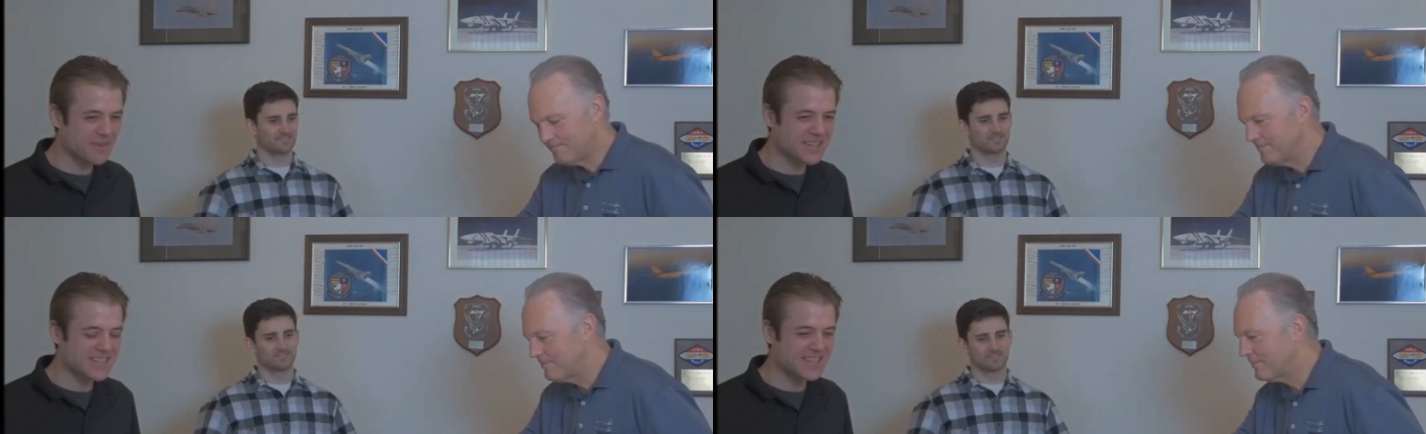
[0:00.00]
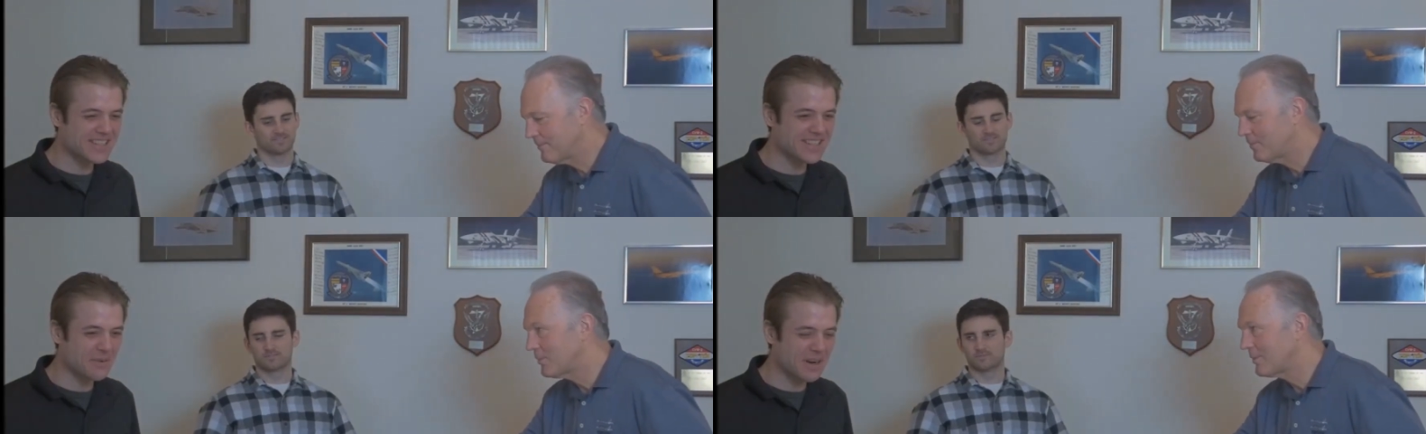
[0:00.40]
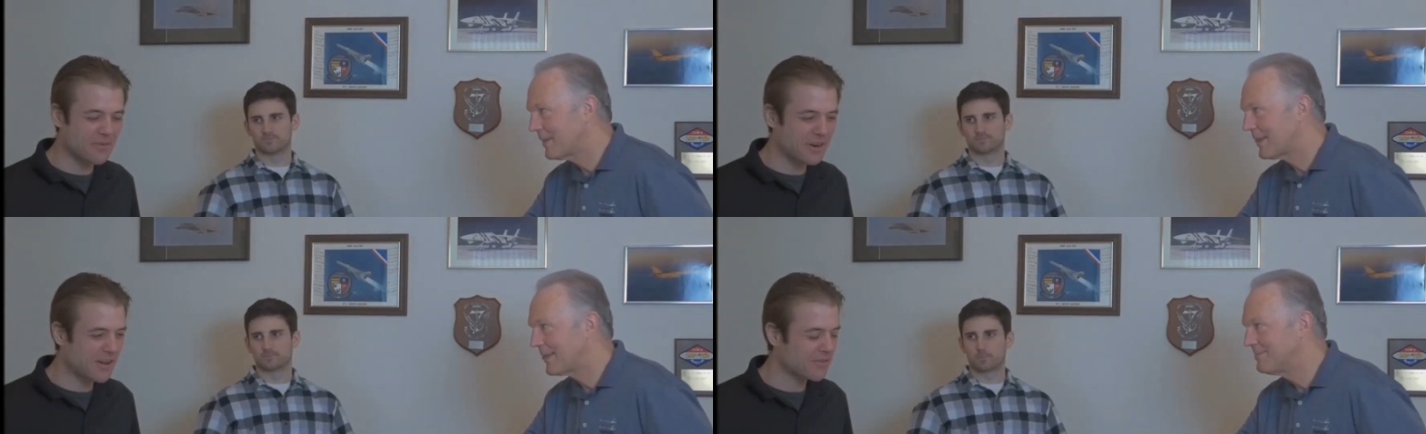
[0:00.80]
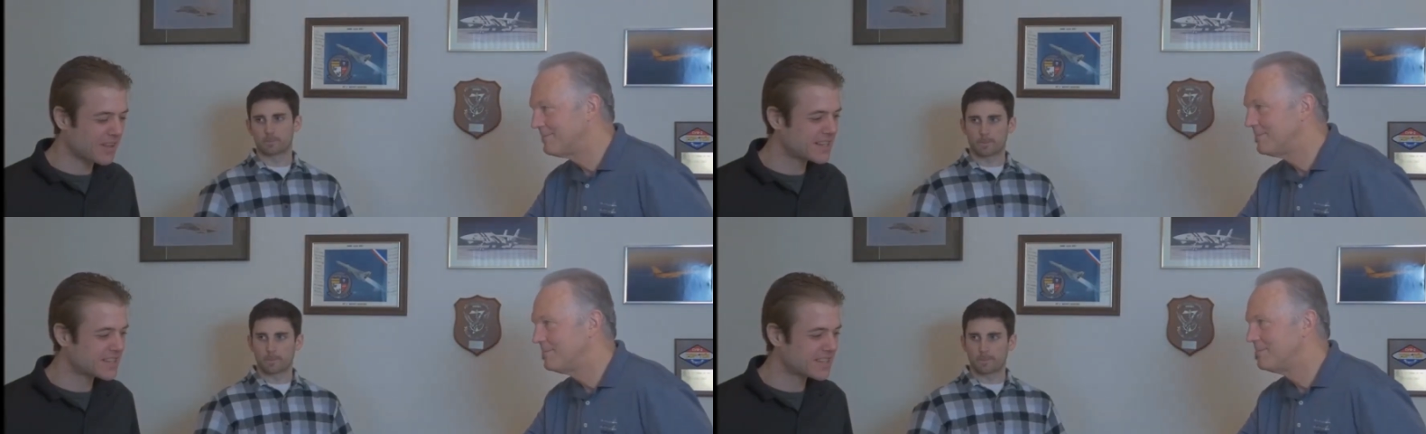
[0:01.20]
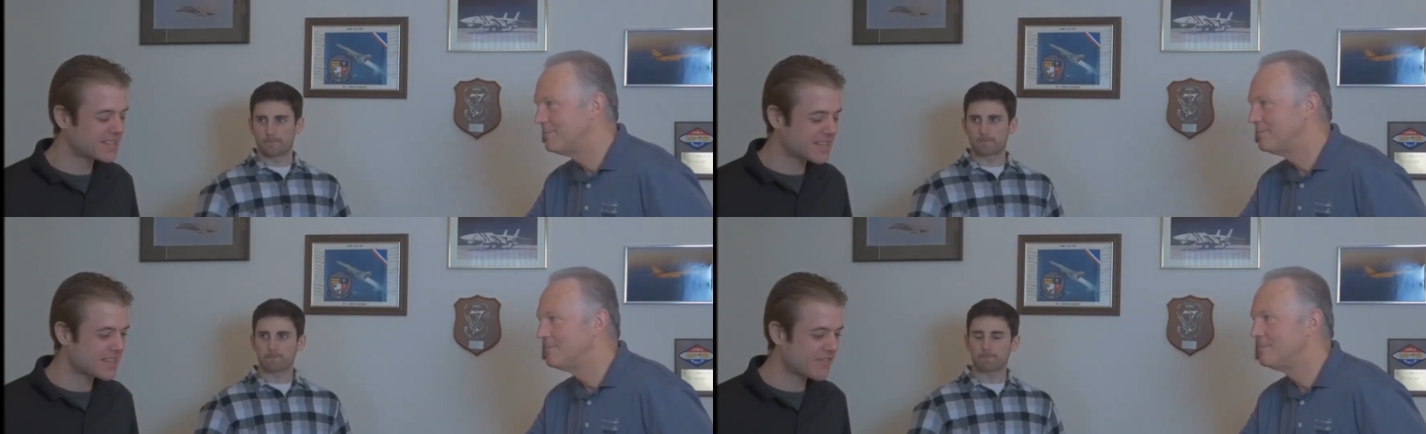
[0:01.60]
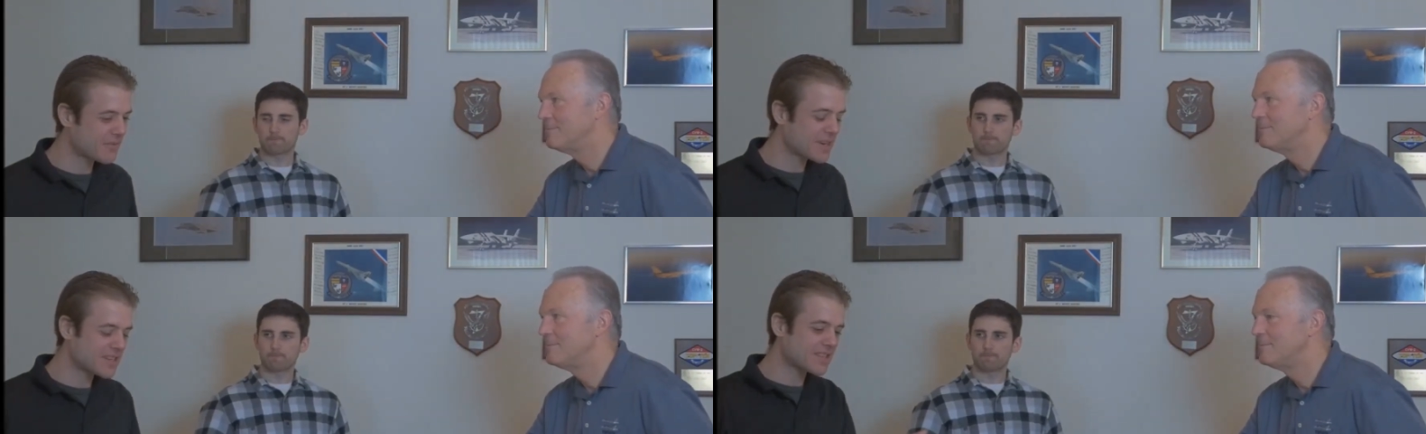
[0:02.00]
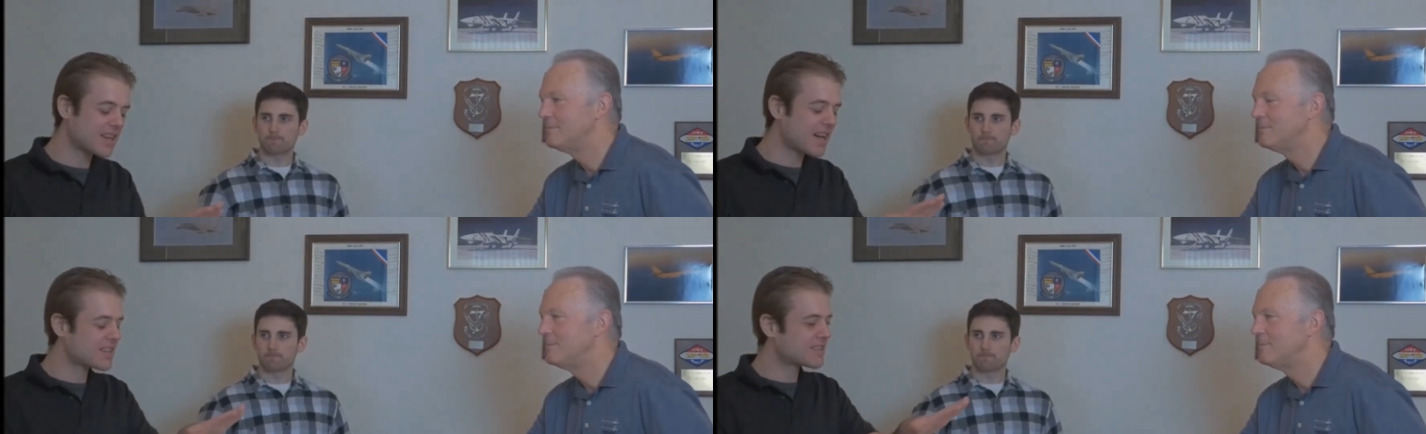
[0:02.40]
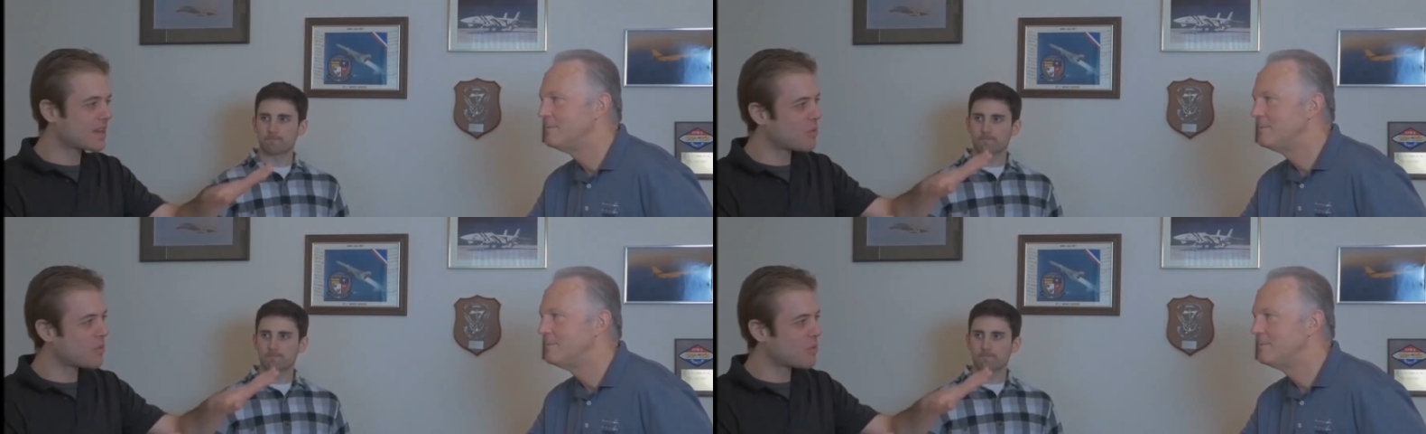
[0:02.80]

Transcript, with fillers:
Speaker 1: reason, and whenever I fly in DCS, everybody decides they